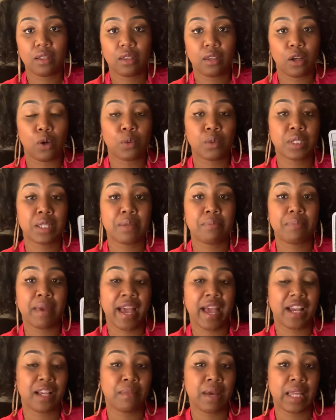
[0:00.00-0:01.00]
holding
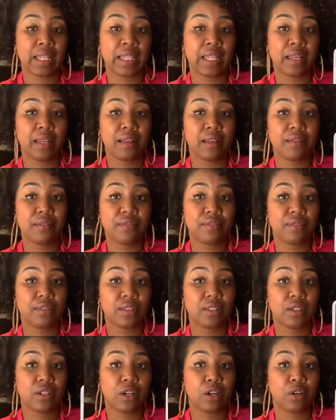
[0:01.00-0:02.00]
back my love,
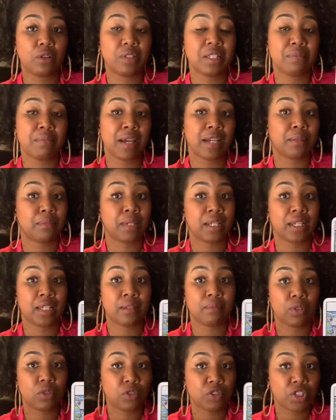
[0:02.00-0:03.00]
holding back my
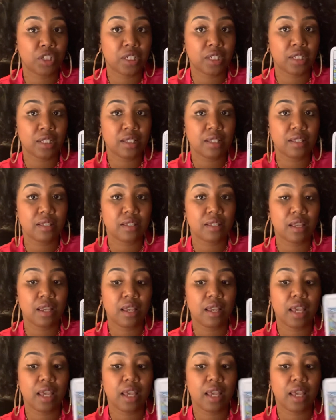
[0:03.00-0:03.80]
emotions.